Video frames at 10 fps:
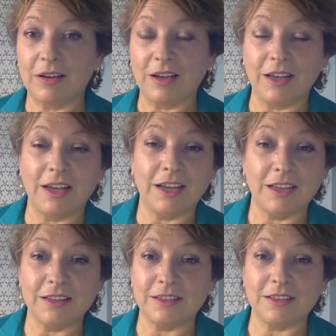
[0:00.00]

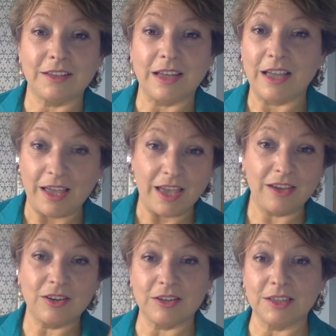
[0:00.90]
and
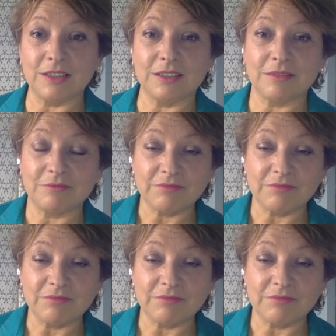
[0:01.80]
anchor it.